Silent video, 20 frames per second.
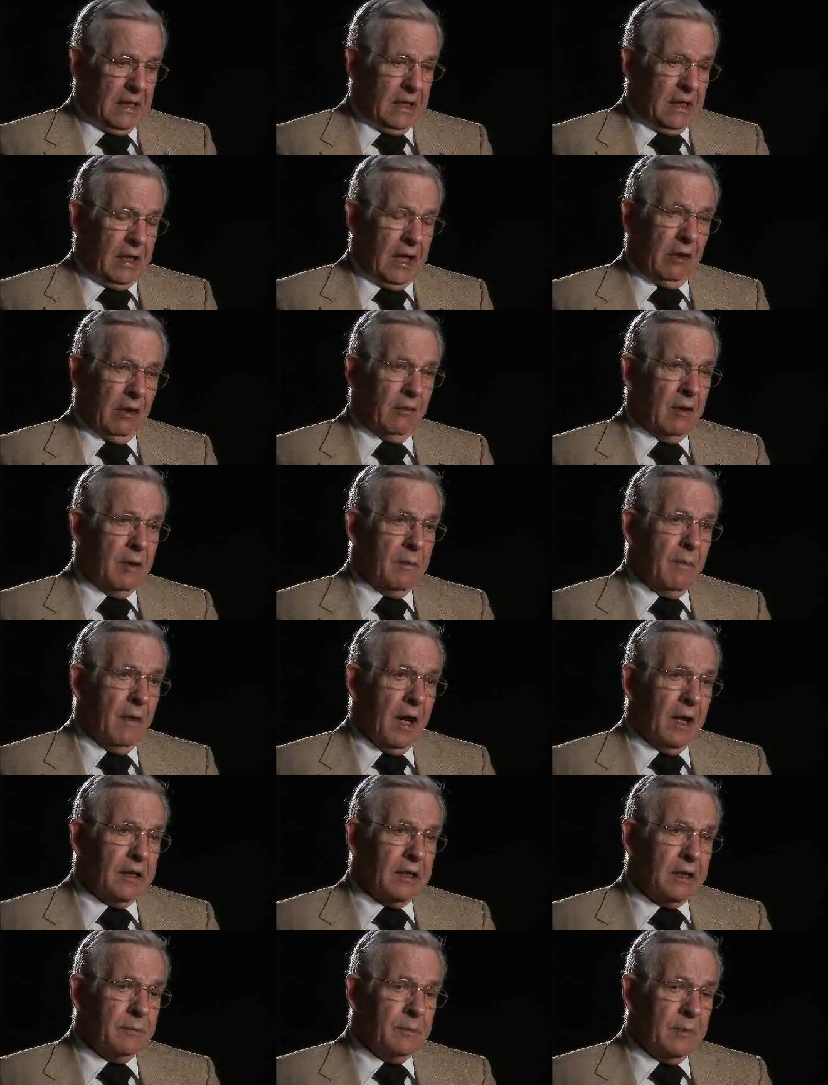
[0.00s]
It
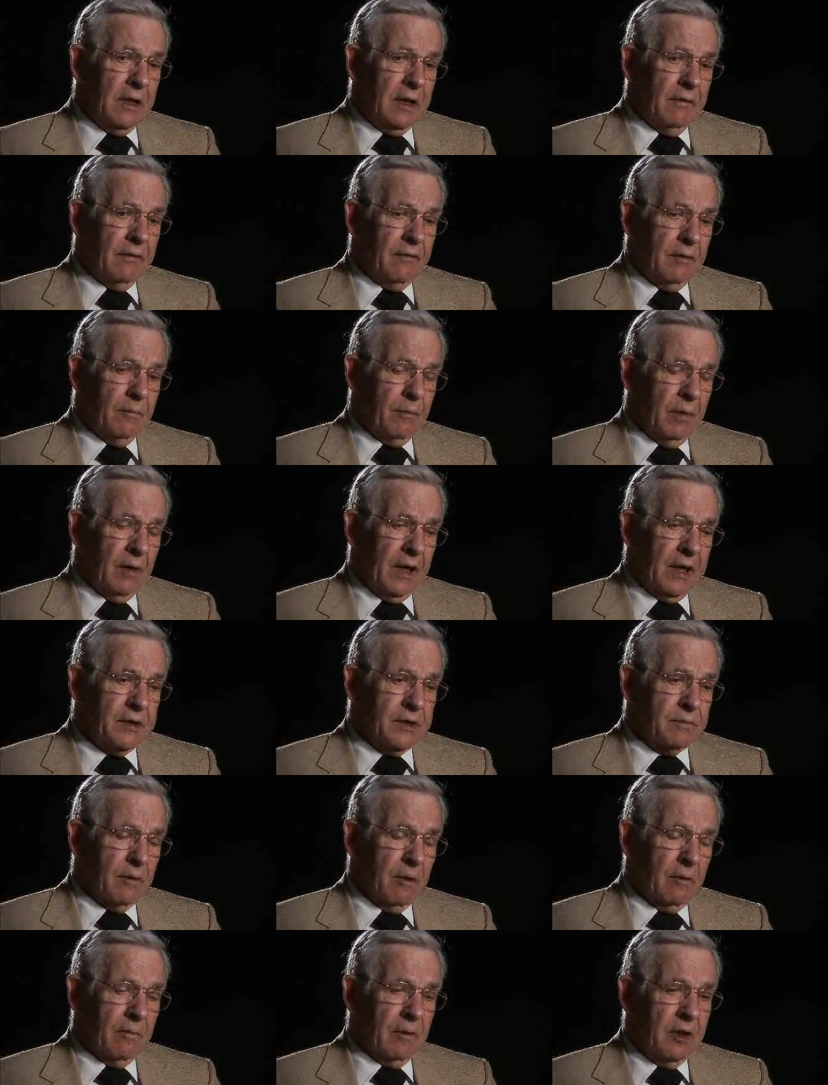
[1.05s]
reminded me of the place
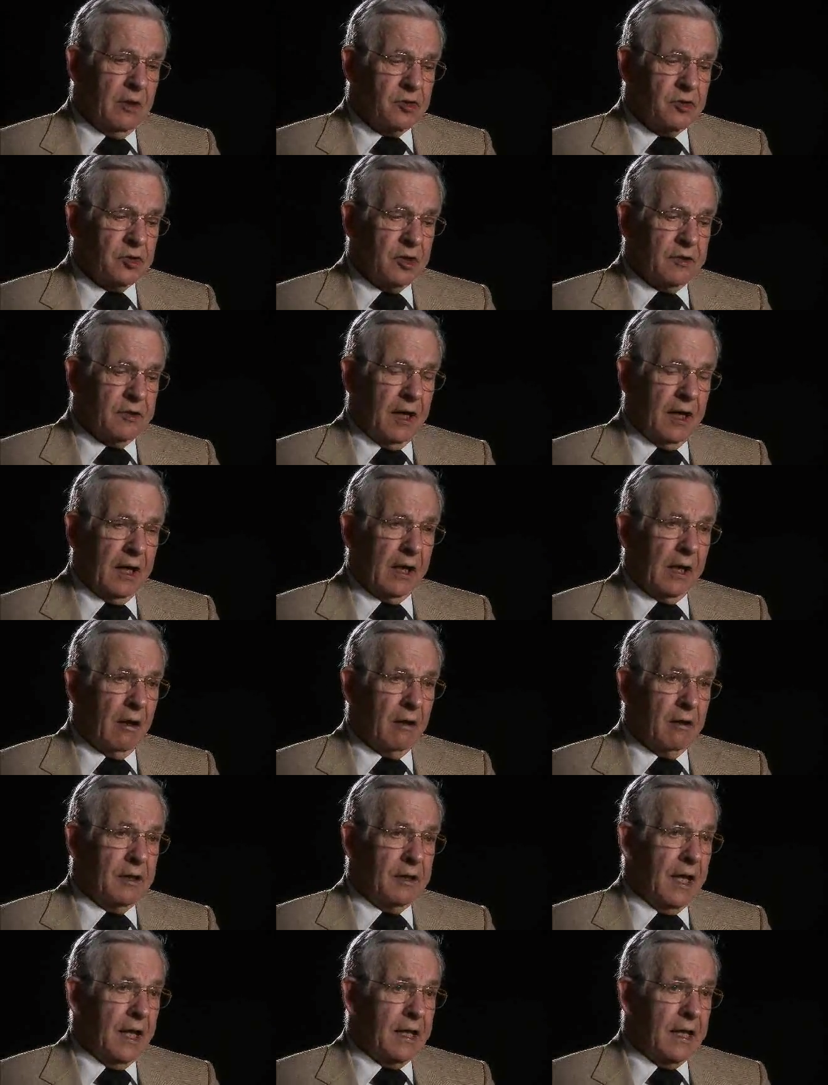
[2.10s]
where we used to take our
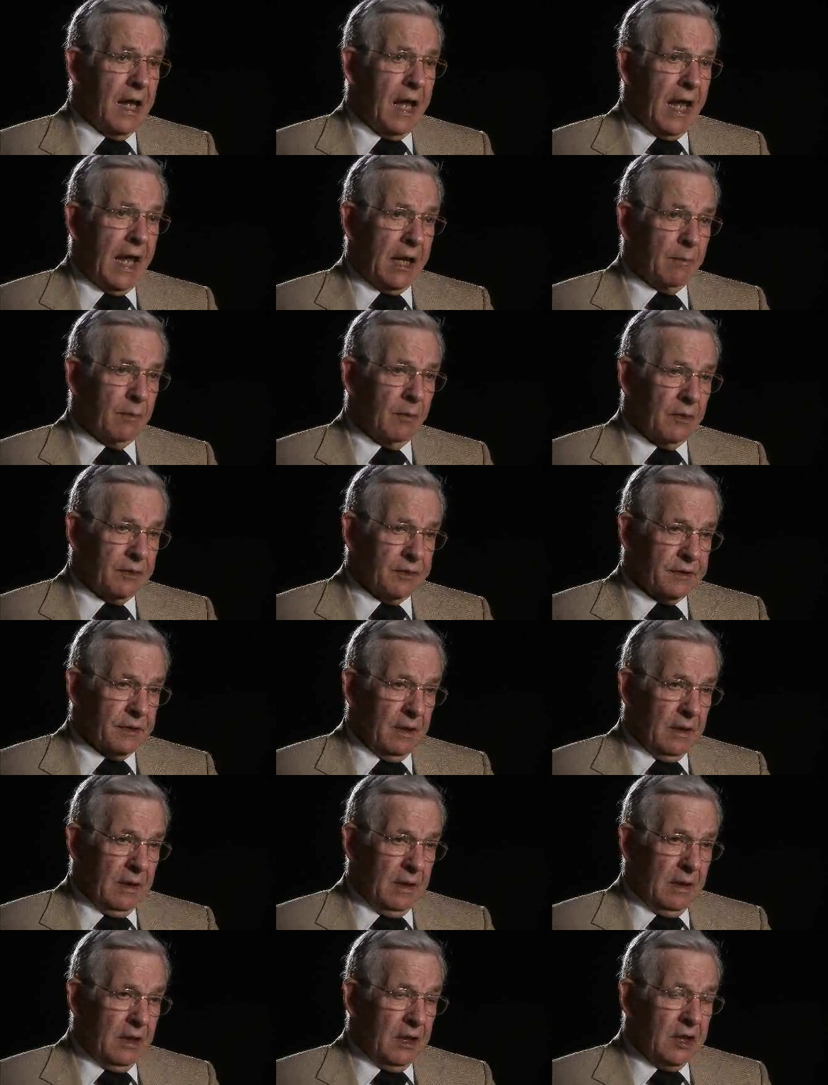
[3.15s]
dead animals
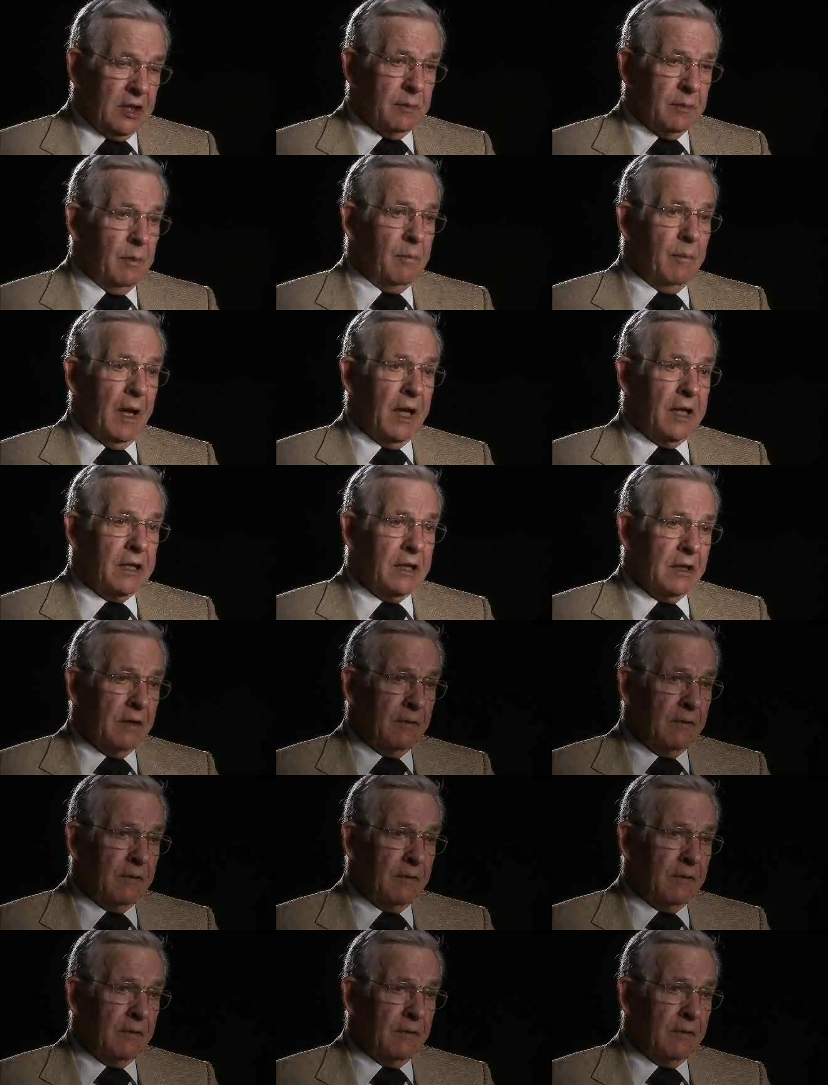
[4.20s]
to be made into